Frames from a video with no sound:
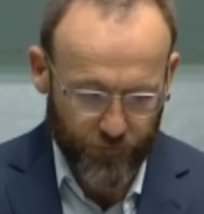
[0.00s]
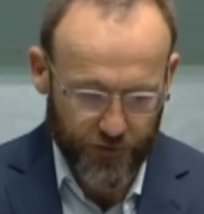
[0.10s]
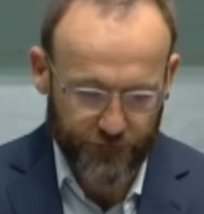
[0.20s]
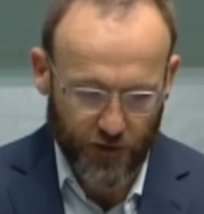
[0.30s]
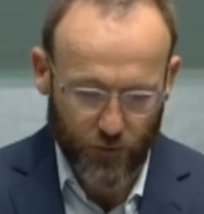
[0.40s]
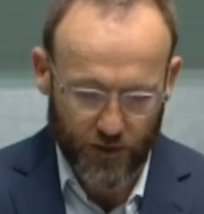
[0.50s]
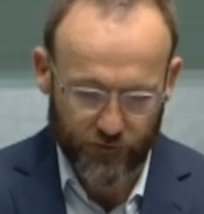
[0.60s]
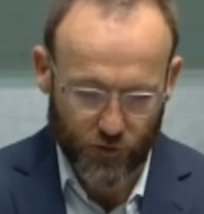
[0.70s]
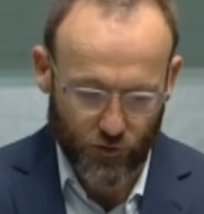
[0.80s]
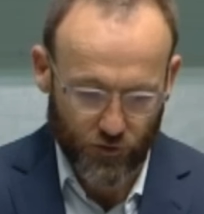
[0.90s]
the following have
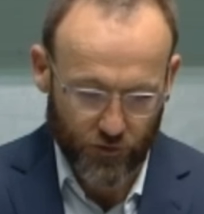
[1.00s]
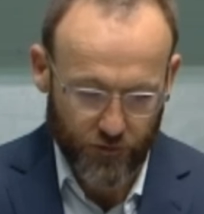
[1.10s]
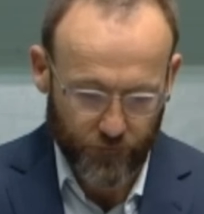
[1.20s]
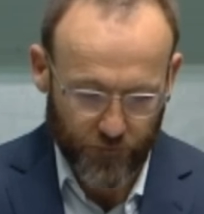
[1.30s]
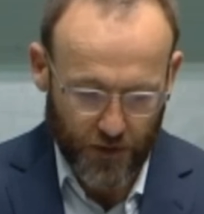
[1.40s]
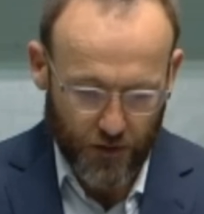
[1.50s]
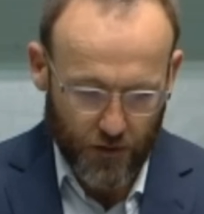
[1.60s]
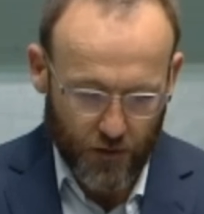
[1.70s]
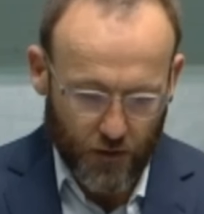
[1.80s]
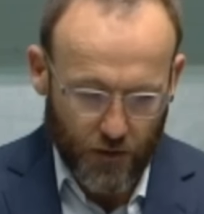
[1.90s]
occurred.
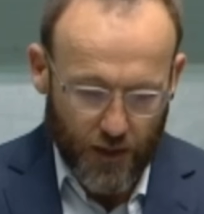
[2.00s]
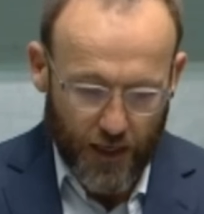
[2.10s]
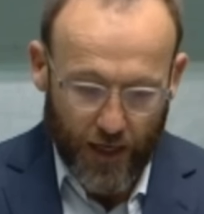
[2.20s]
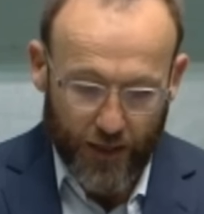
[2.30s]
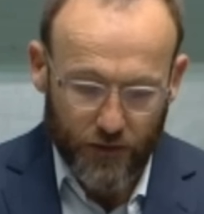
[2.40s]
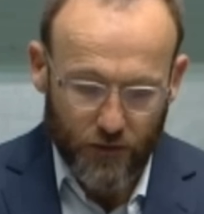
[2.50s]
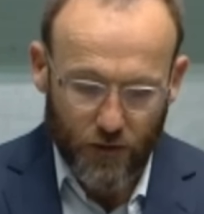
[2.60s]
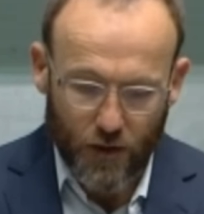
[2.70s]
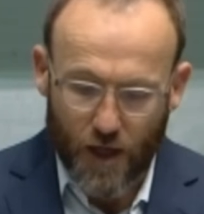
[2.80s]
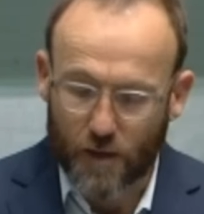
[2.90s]
A.
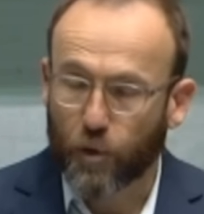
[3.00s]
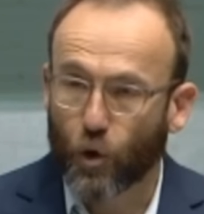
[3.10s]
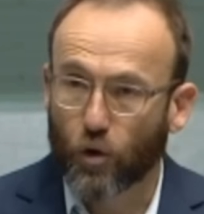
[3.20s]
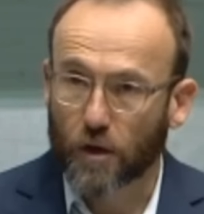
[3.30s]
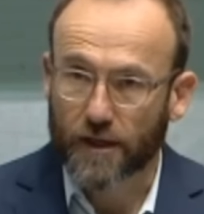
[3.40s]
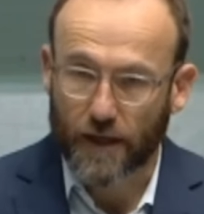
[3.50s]
An appalling